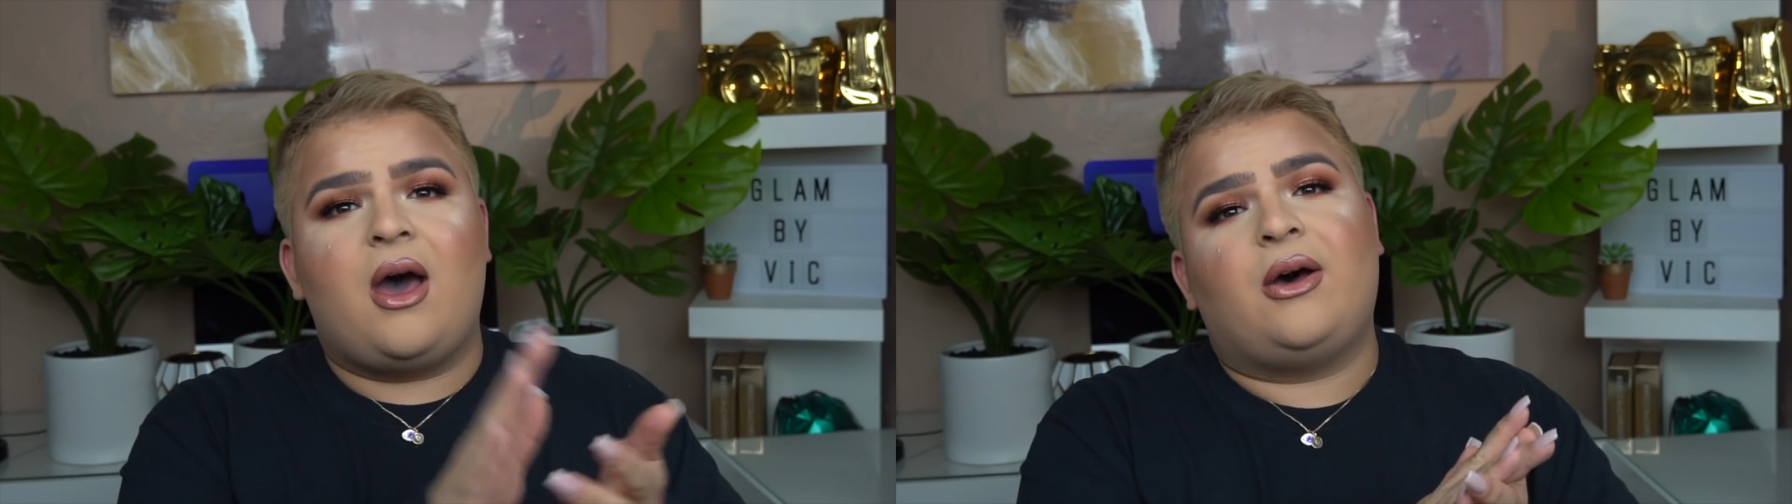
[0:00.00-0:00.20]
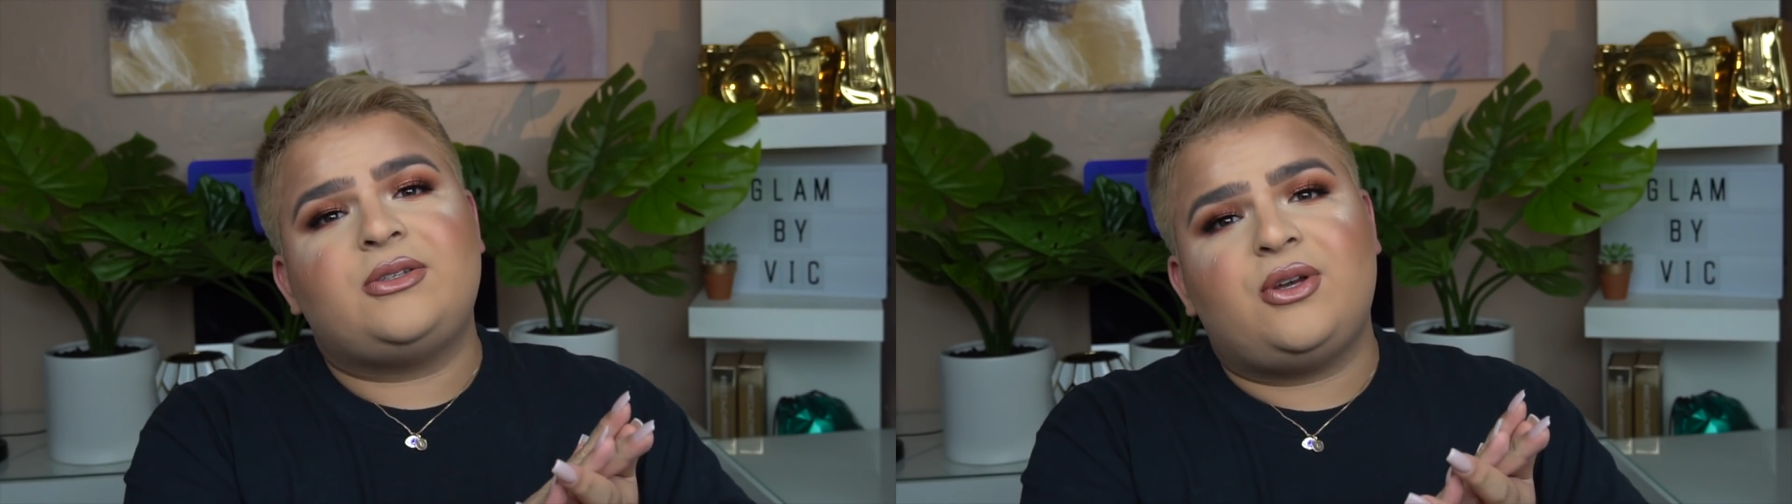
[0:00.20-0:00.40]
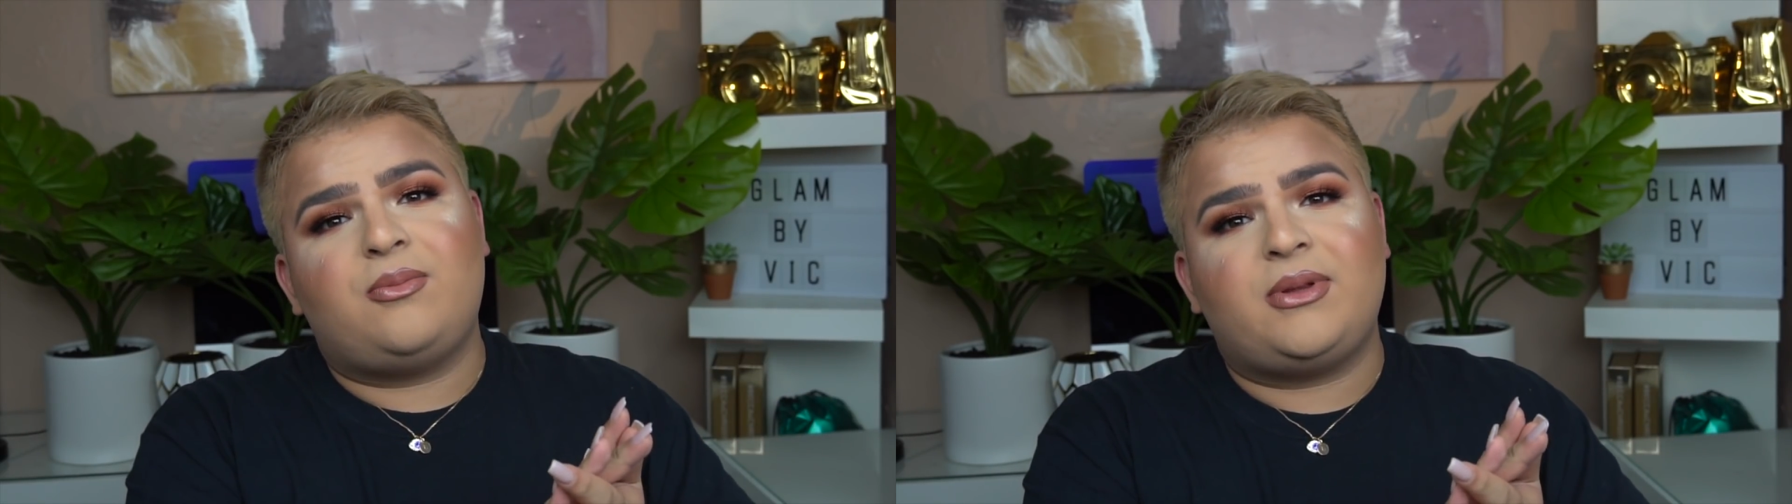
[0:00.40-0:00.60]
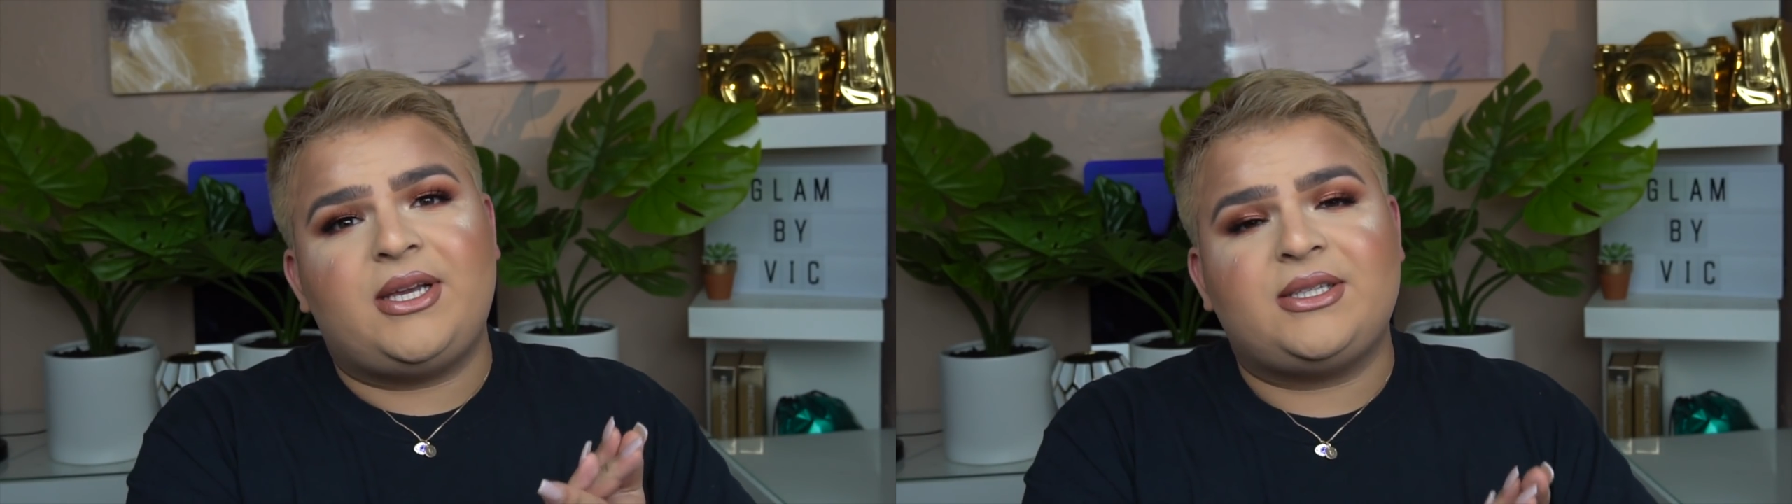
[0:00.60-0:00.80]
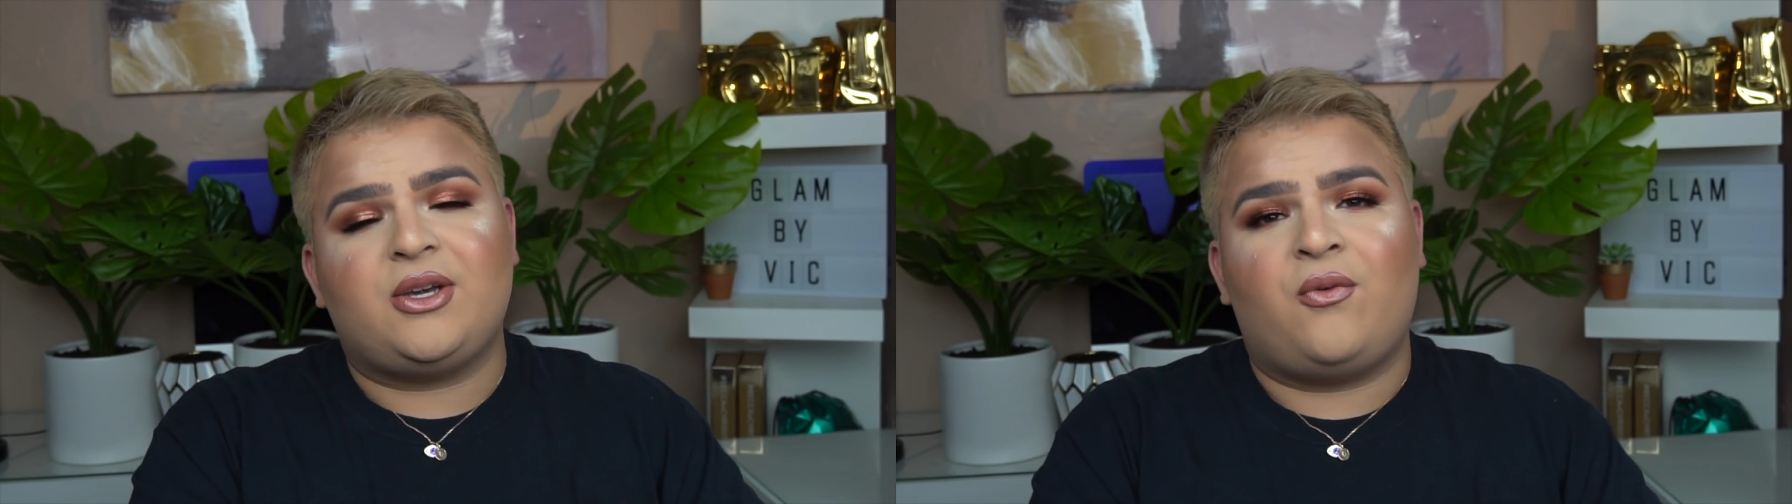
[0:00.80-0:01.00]
Also,
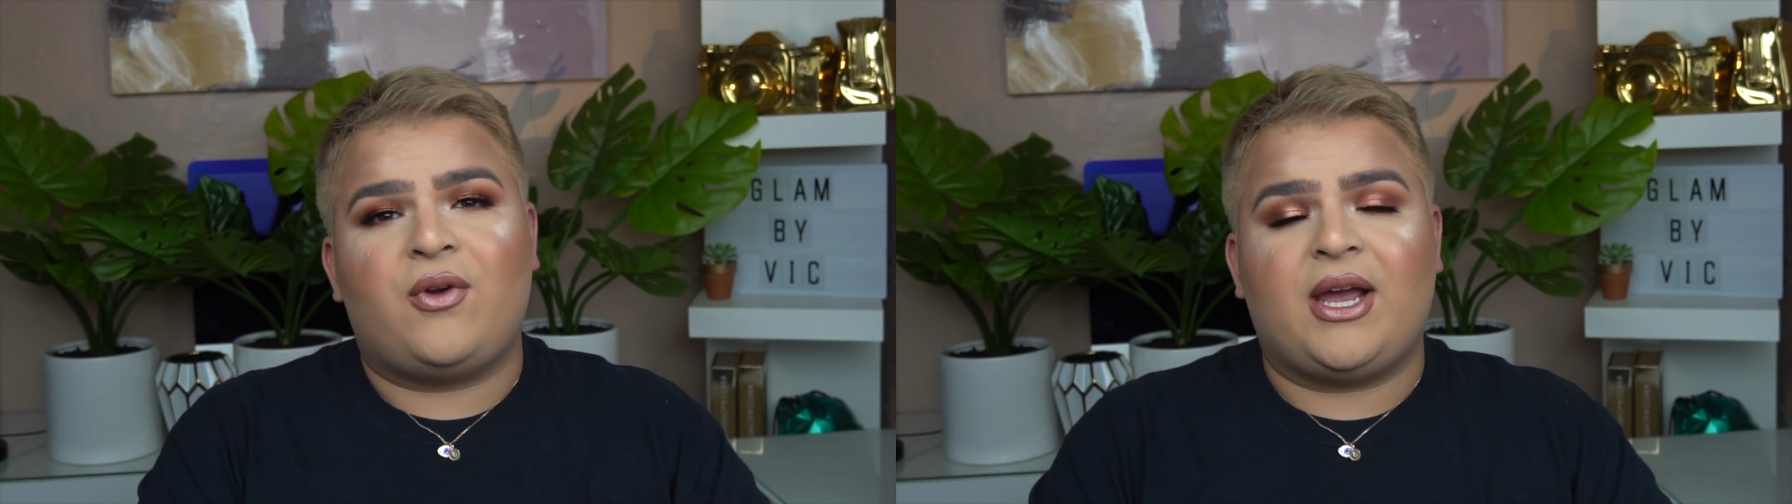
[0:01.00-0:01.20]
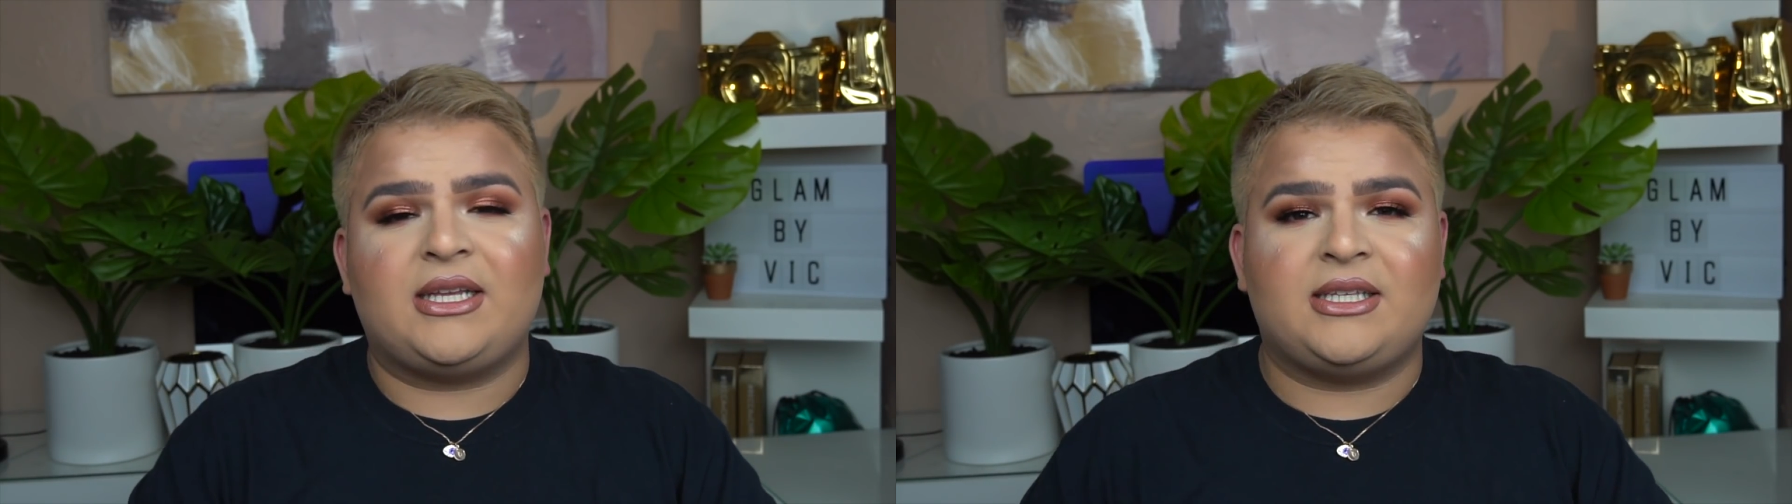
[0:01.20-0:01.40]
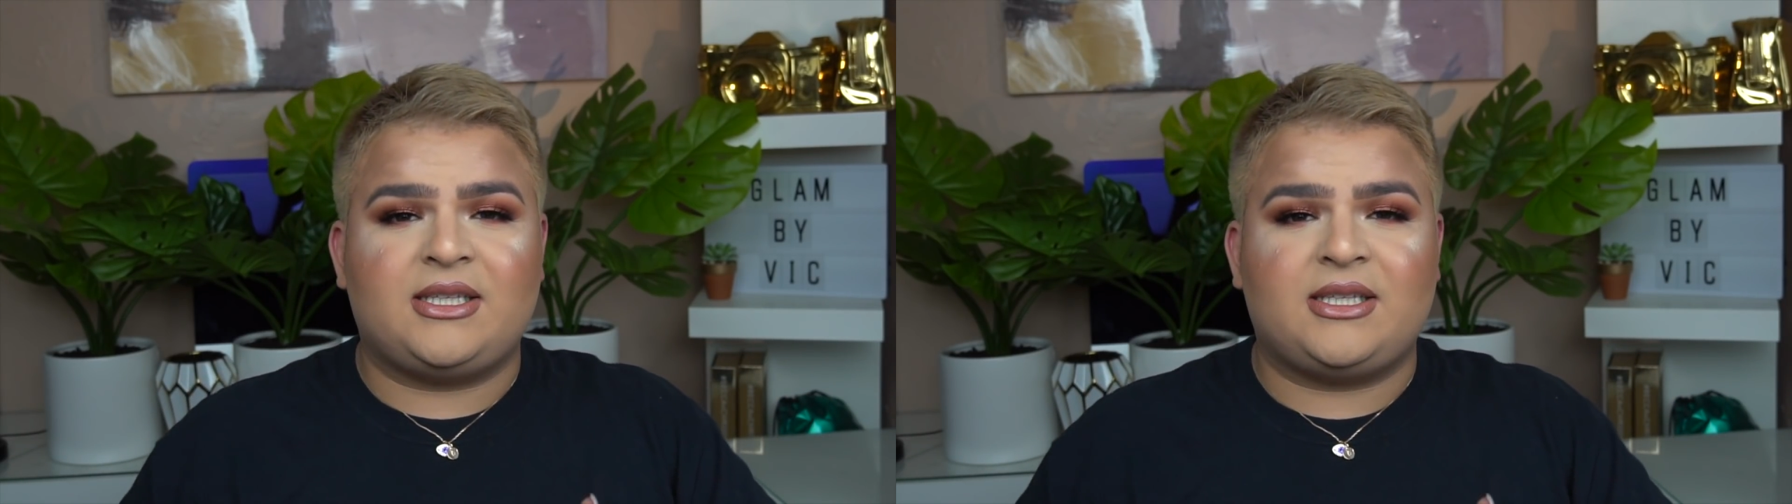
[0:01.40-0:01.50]
please don't forget